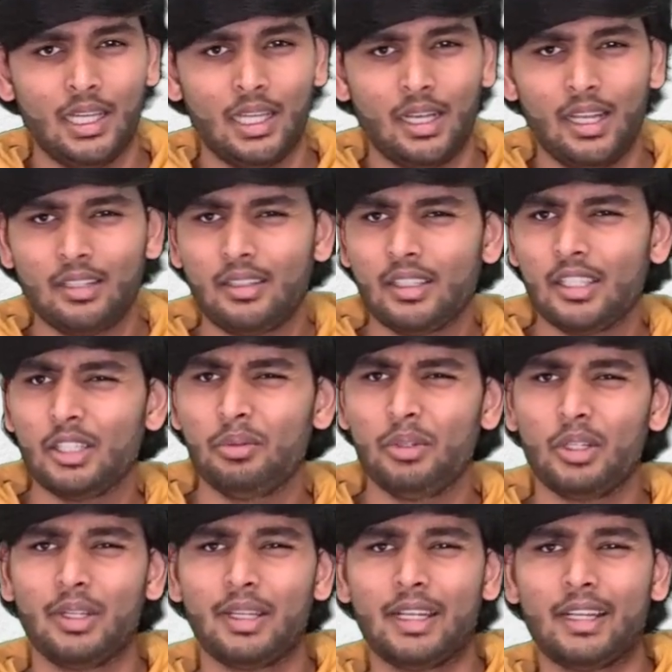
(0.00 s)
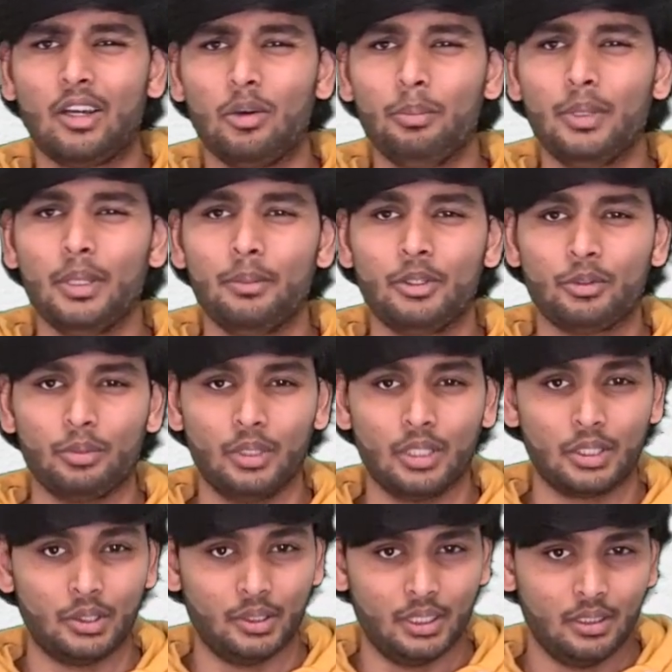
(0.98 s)
Let's take a quick look at how payments
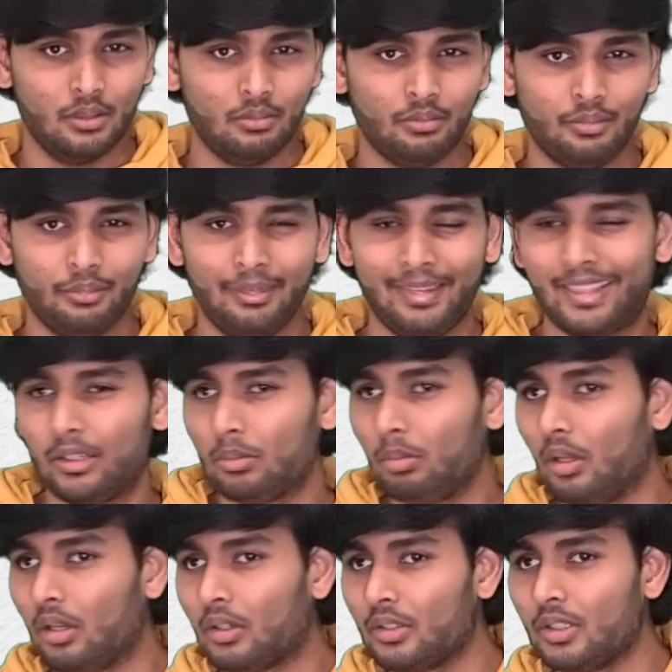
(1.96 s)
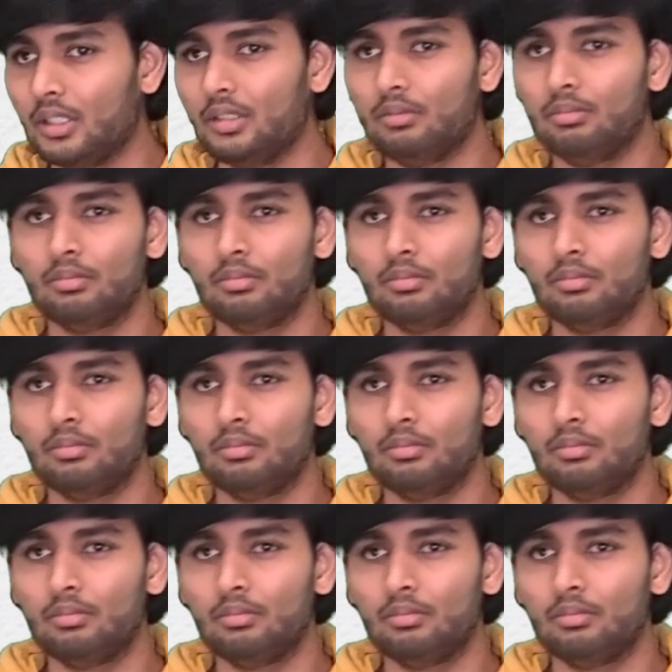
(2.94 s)
work today without blockchain,